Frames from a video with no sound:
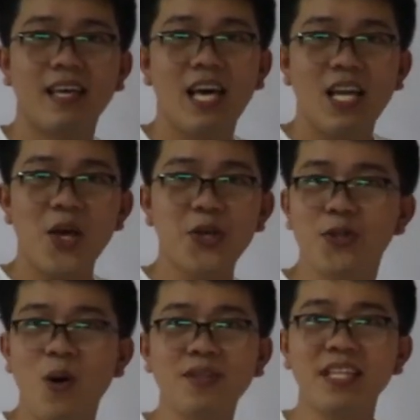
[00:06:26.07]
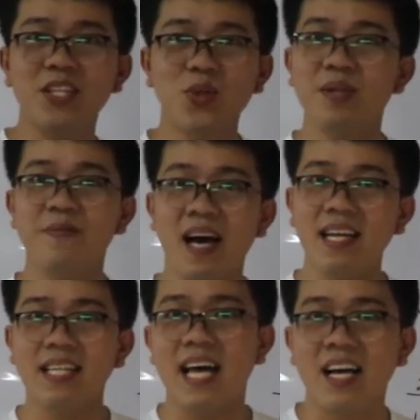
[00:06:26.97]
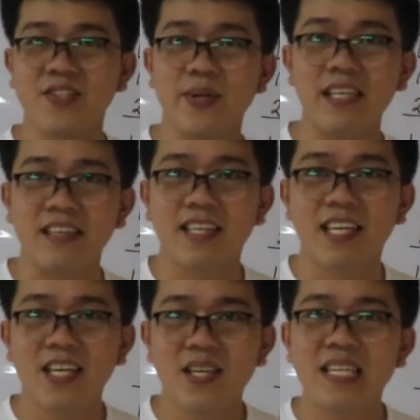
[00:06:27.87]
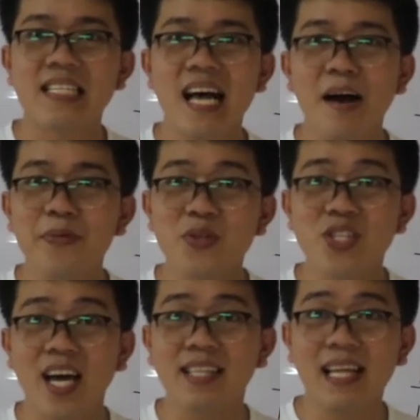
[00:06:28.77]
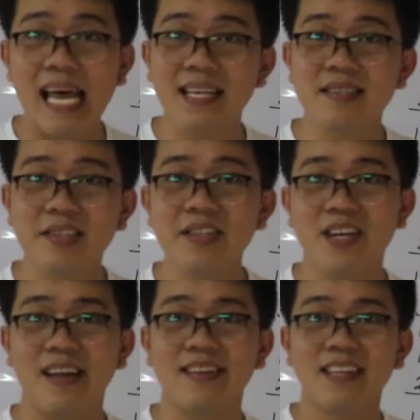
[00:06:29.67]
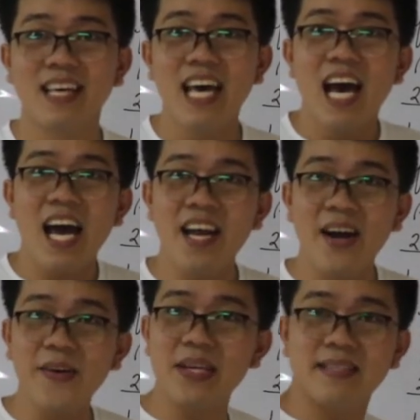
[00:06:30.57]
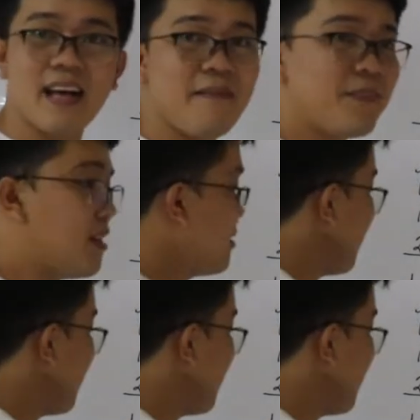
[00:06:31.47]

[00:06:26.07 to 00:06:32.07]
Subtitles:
Now, you don't need to divide it actually. You just have to check the last digit. Another example,